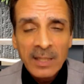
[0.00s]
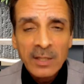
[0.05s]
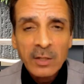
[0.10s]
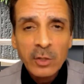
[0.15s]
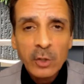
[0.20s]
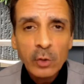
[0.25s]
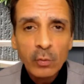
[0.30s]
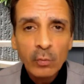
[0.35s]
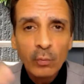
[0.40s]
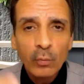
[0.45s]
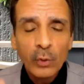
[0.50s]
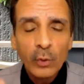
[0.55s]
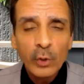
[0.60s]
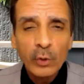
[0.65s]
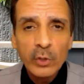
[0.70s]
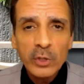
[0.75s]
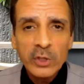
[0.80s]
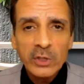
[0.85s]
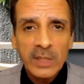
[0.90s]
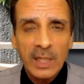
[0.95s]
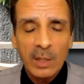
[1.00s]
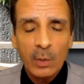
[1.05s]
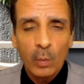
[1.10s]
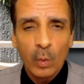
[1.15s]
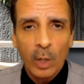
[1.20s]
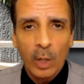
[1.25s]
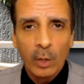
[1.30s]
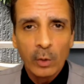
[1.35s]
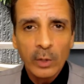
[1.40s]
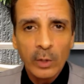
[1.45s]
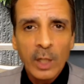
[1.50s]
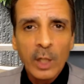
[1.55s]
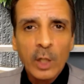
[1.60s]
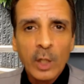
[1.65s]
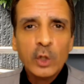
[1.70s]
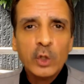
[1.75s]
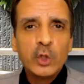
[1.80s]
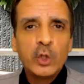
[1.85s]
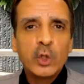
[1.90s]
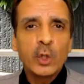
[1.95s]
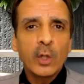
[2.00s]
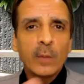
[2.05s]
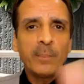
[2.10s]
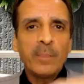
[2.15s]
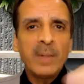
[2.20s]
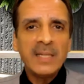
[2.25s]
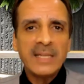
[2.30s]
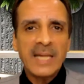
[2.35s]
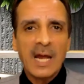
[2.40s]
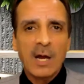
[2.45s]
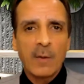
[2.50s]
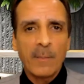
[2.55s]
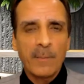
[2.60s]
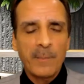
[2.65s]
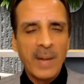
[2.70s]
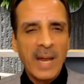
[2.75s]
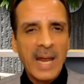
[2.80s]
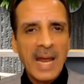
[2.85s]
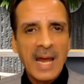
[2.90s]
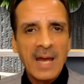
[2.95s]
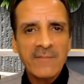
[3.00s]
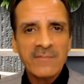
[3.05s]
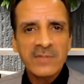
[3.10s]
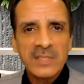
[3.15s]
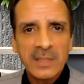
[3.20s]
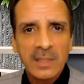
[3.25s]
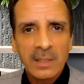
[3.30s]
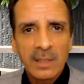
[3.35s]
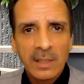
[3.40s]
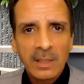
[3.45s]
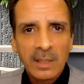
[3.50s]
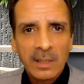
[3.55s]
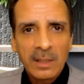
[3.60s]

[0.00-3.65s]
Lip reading: The real estate world took me down paths